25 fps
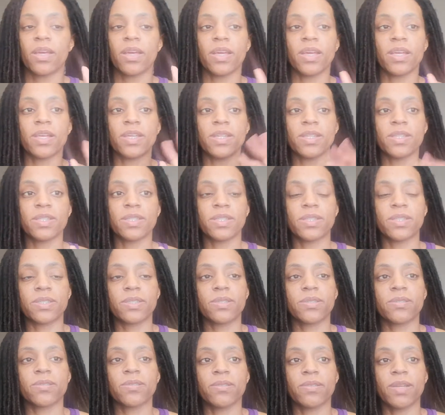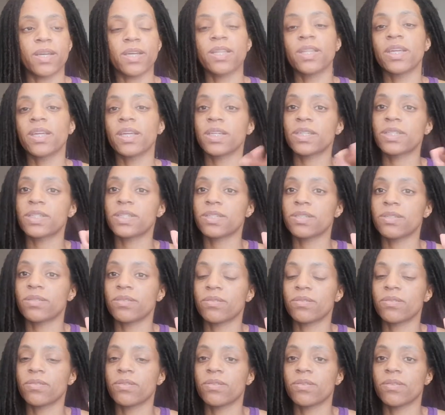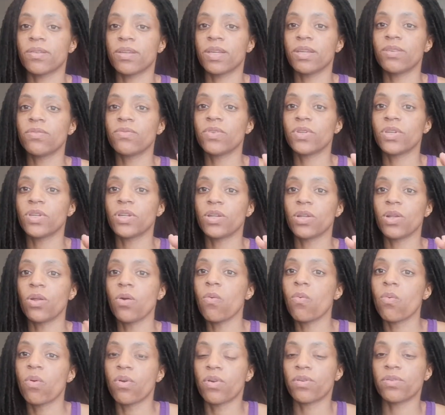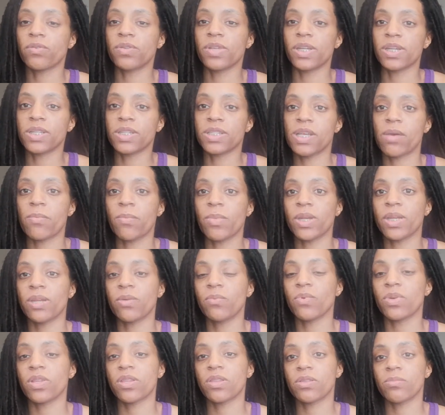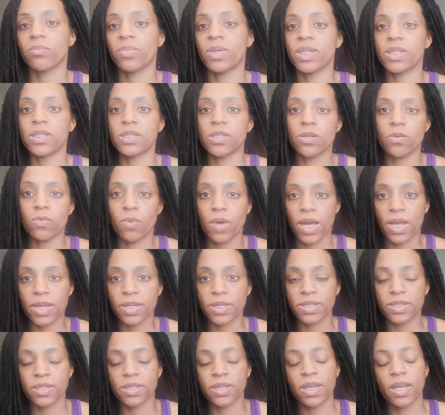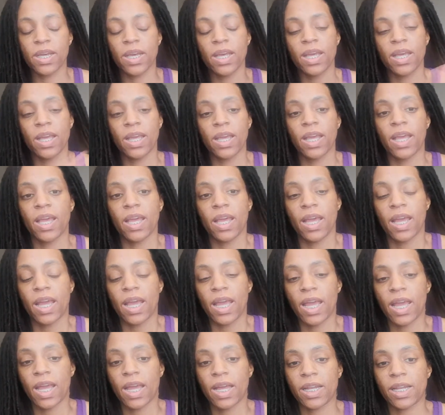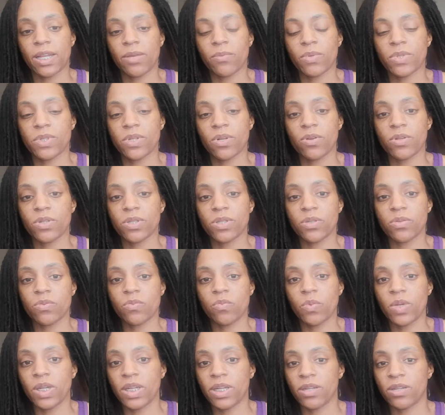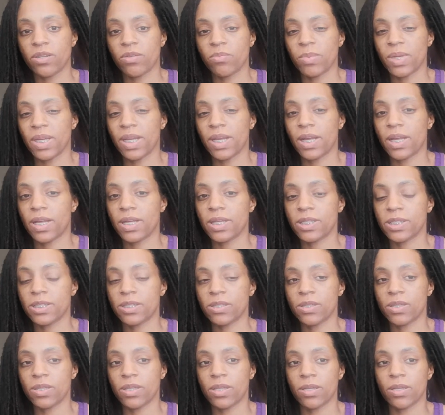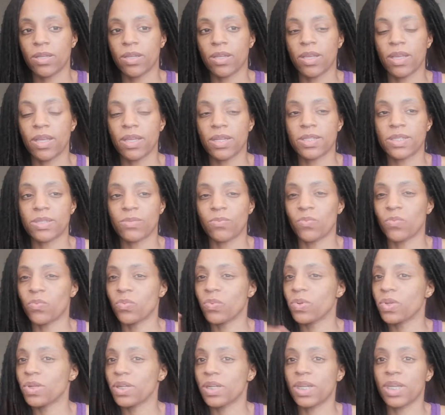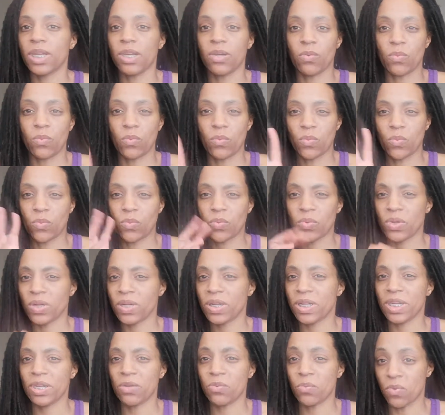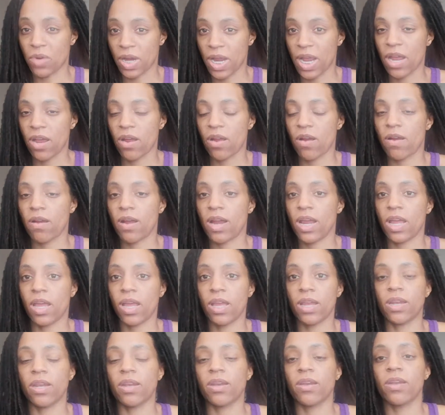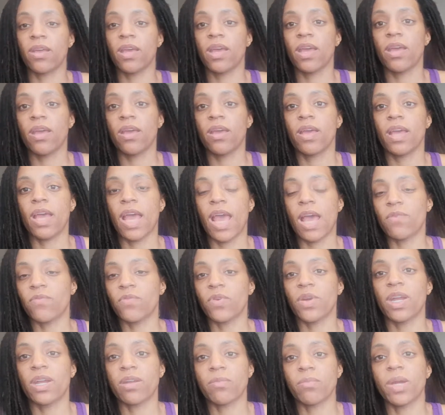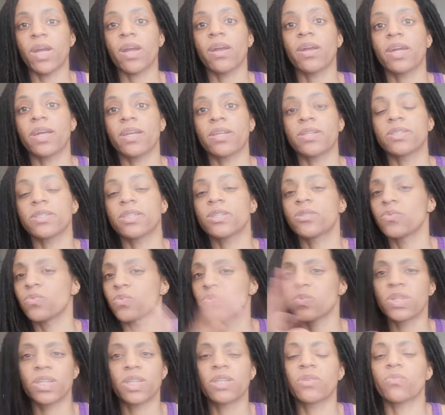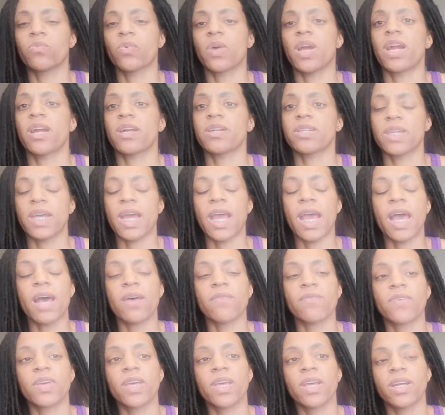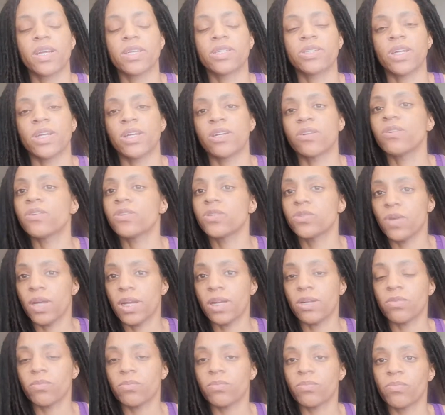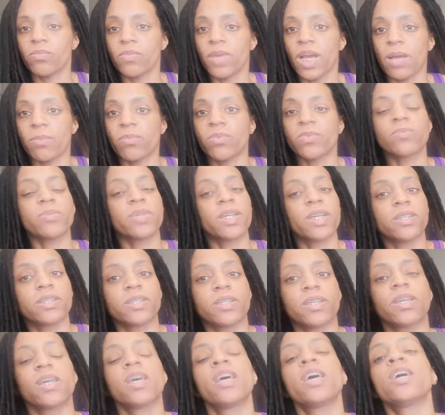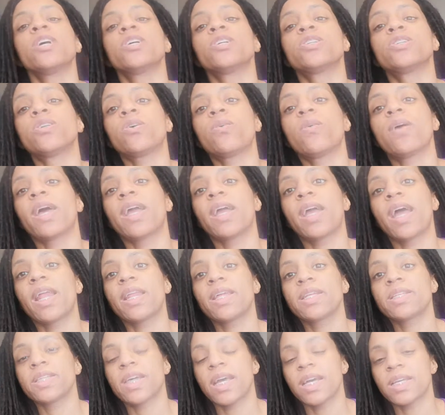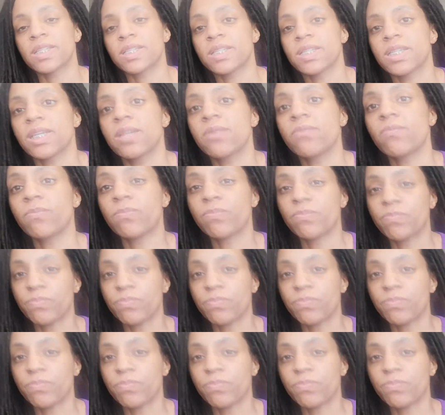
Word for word: is, I think it's even lower than somebody with PCOS. And it was also weird because it's really, really rare in African Americans. It's really rare to have congenital adrenal hyperplasia. So I got it tested